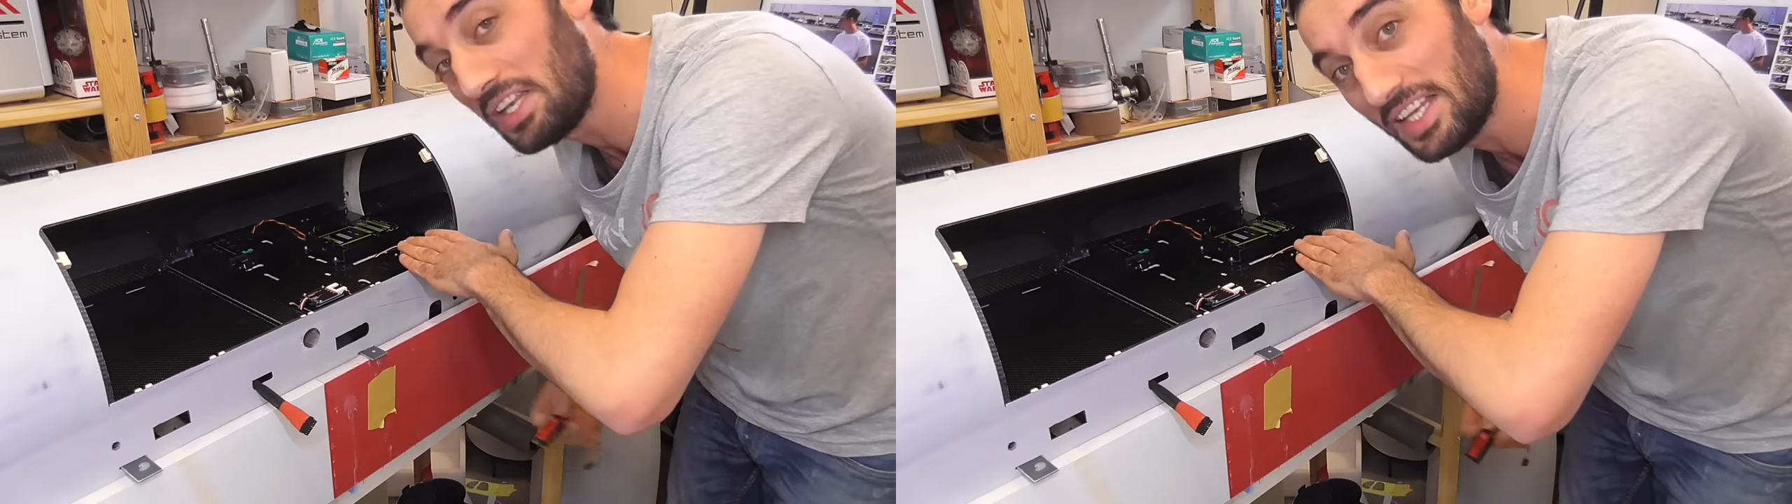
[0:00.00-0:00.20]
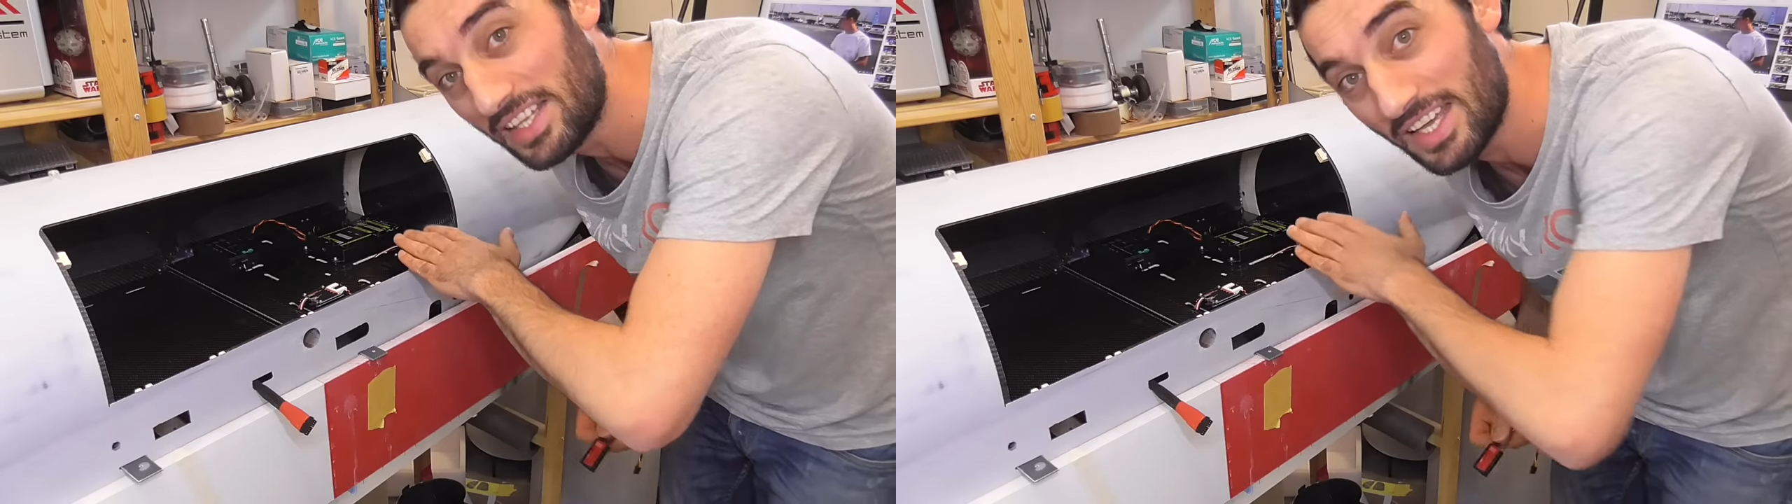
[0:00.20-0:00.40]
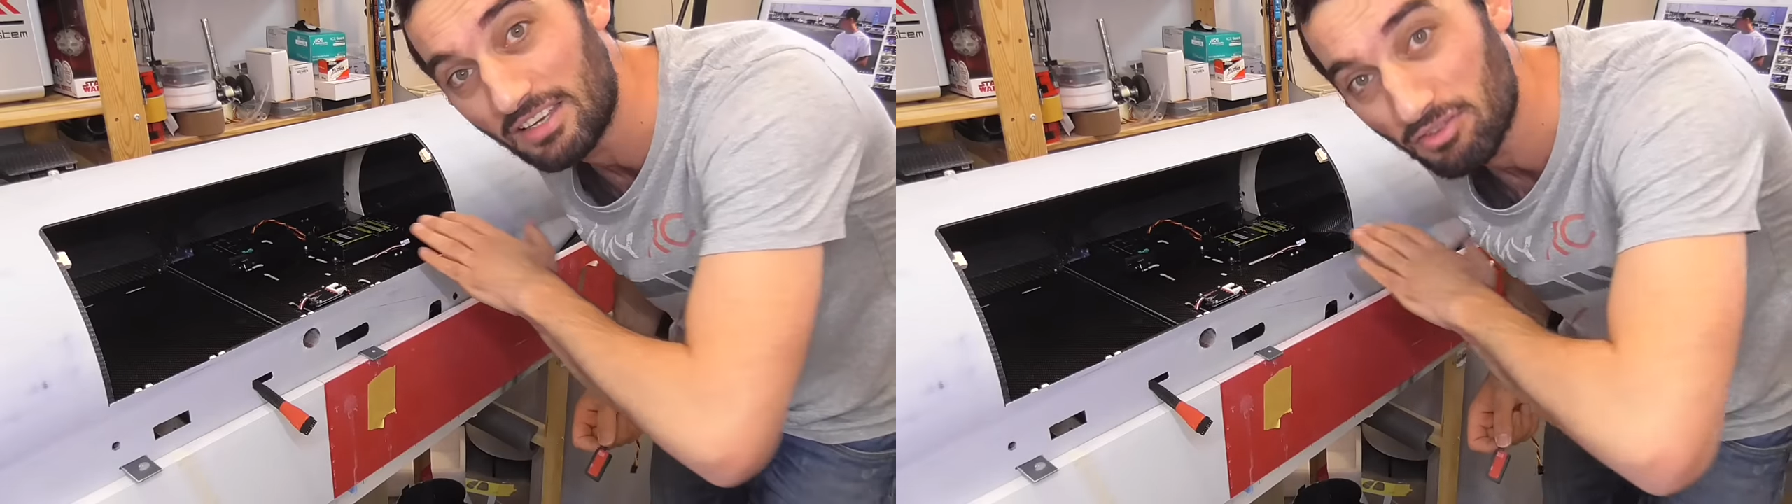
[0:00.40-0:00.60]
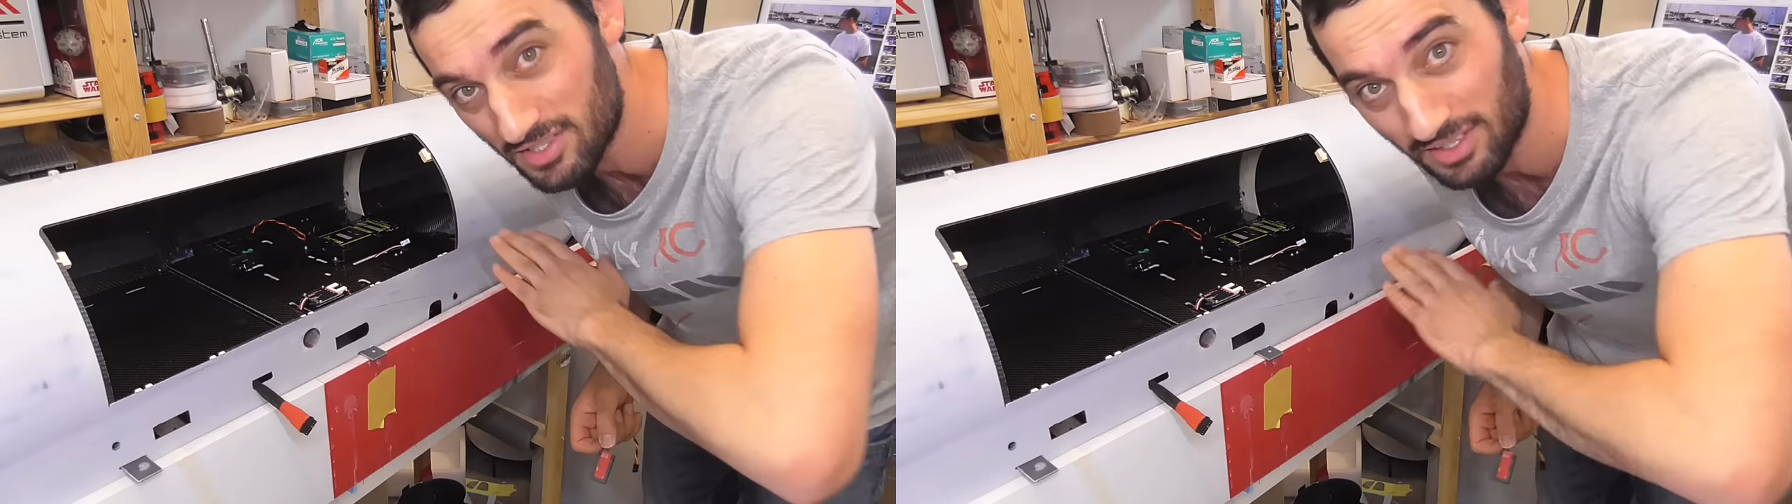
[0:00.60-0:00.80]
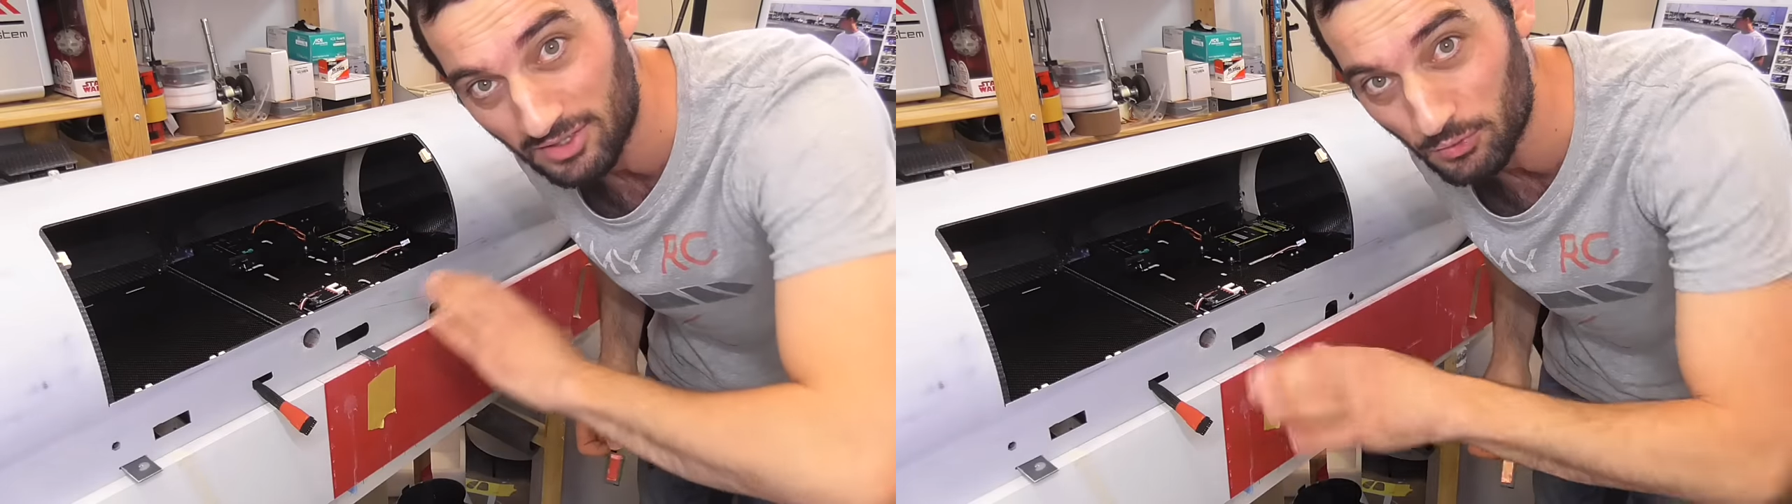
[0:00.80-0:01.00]
need any
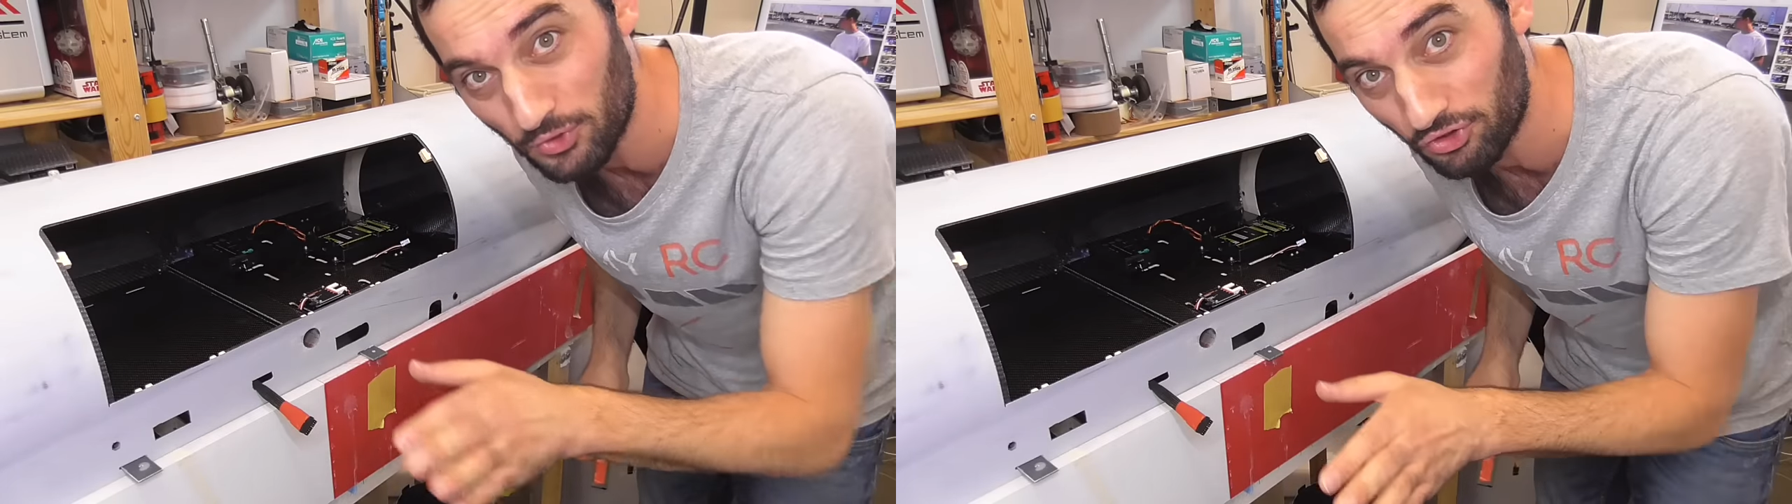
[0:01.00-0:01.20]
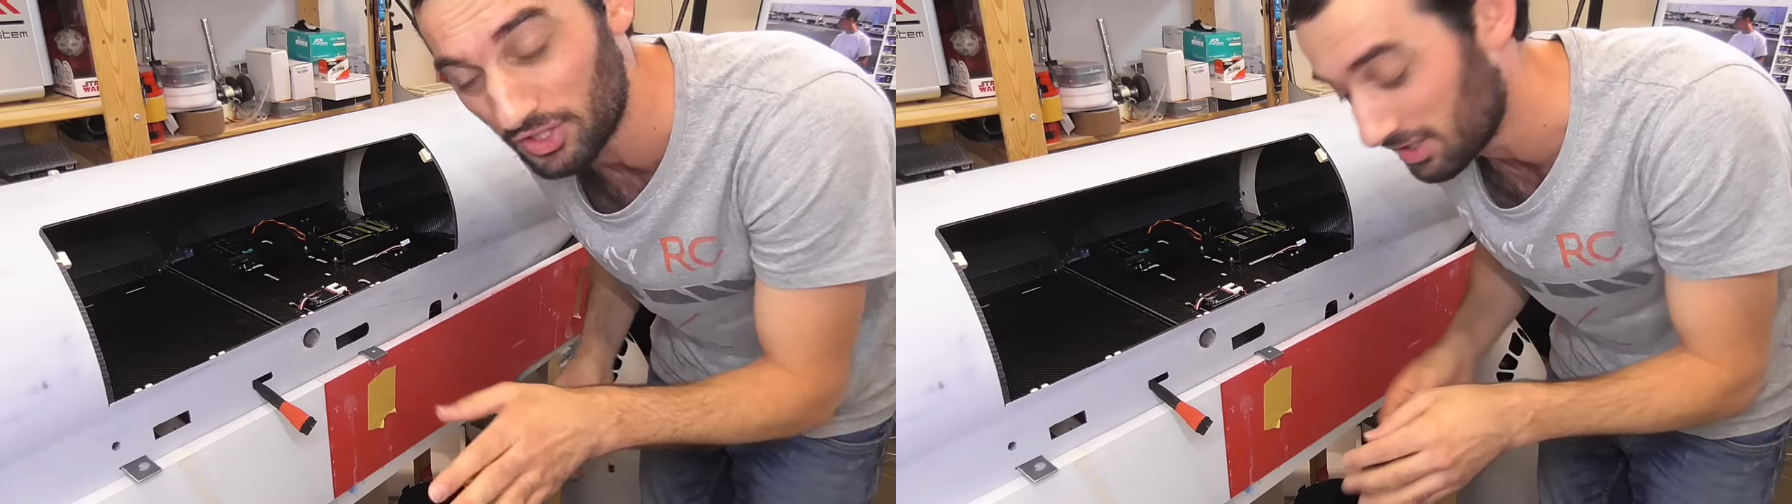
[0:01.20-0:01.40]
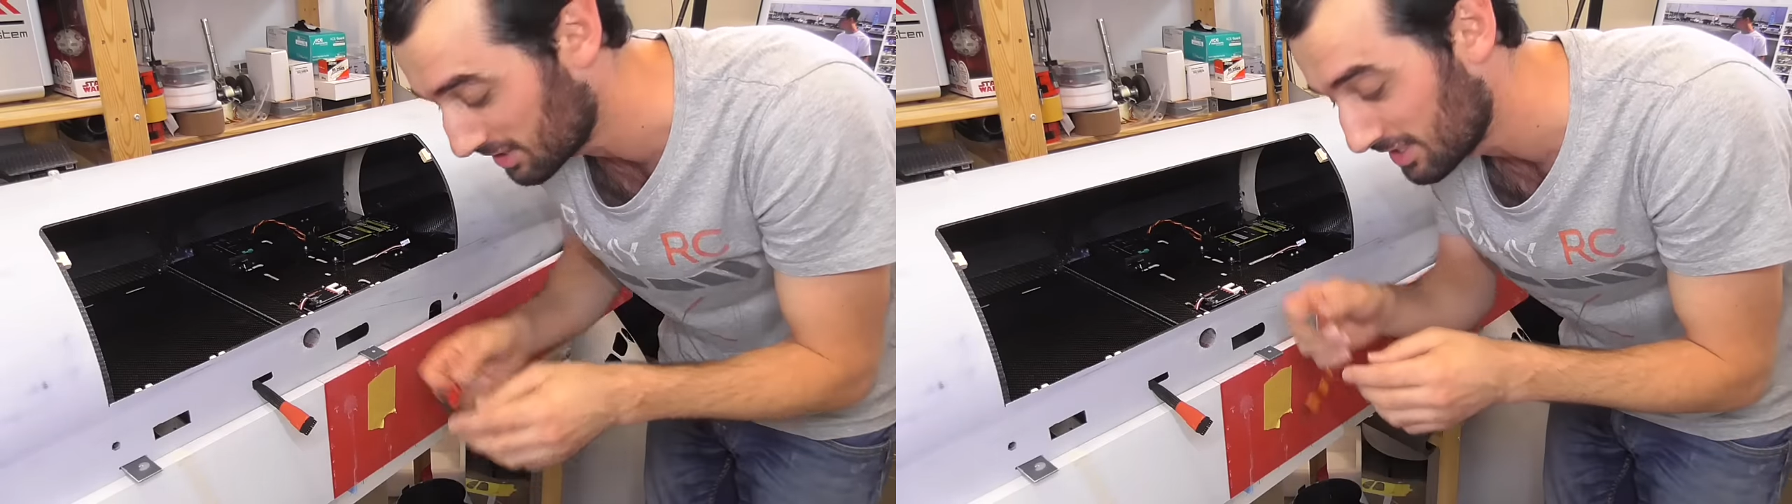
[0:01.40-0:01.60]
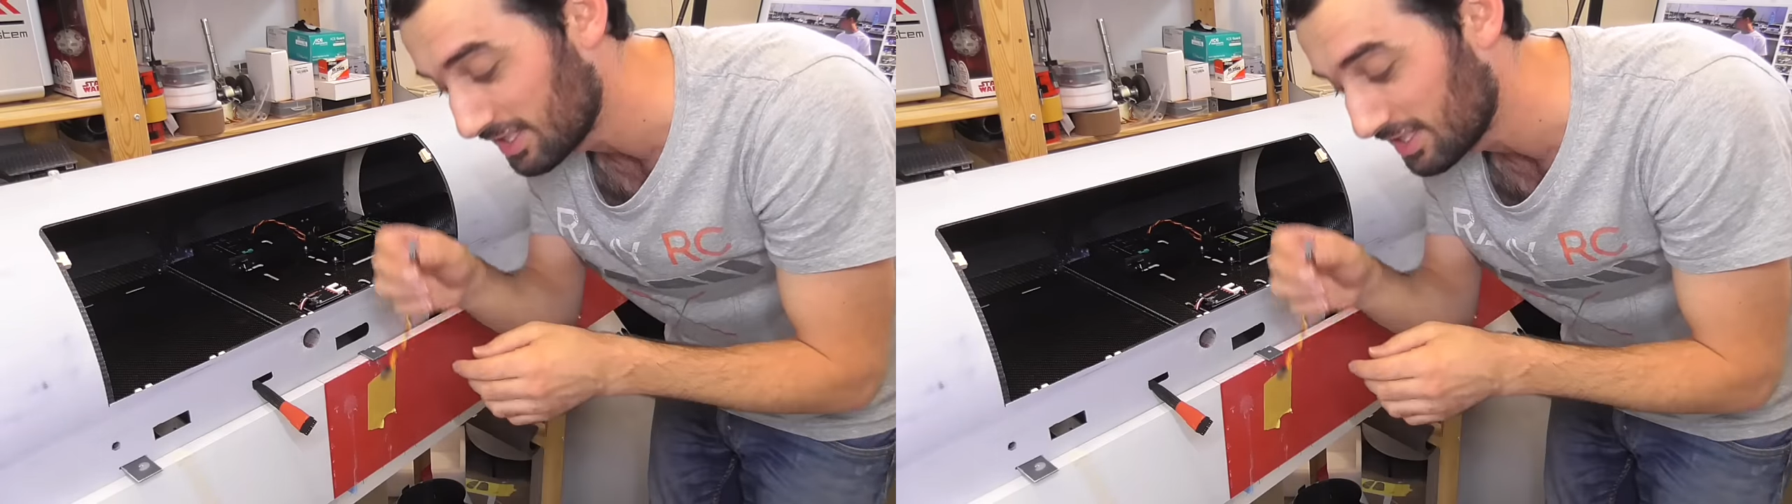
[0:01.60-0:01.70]
physical switch in here